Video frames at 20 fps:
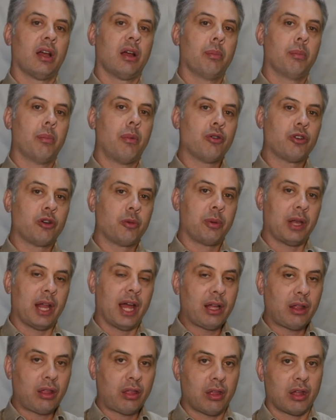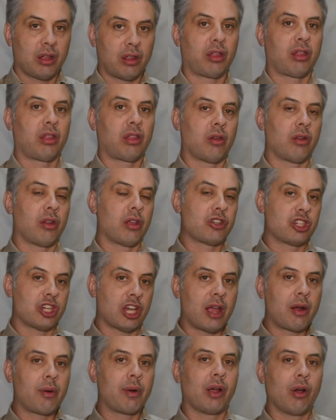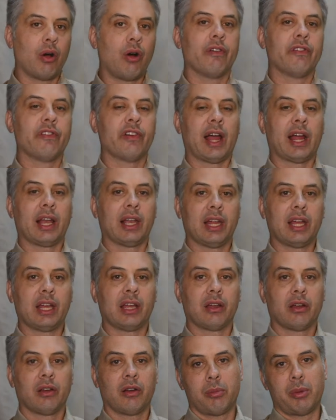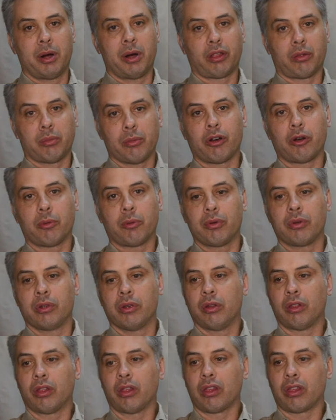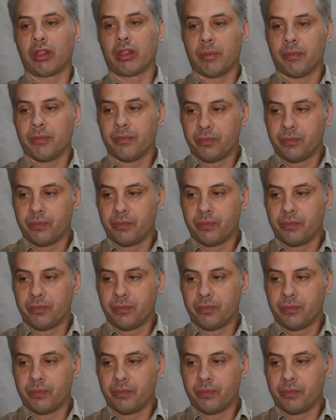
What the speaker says: multiple access, so the sharing of a link amongst multiple users.